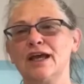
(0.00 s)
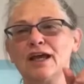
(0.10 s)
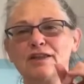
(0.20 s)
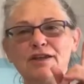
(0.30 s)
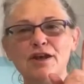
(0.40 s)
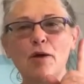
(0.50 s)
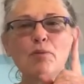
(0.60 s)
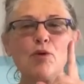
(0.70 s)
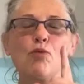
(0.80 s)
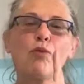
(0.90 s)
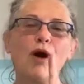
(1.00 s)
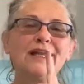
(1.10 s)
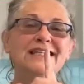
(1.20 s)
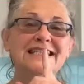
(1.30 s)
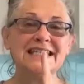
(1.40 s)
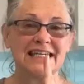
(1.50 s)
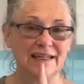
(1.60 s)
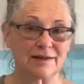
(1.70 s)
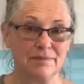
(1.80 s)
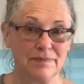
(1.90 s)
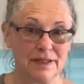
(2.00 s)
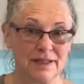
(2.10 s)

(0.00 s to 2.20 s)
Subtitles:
the number one tip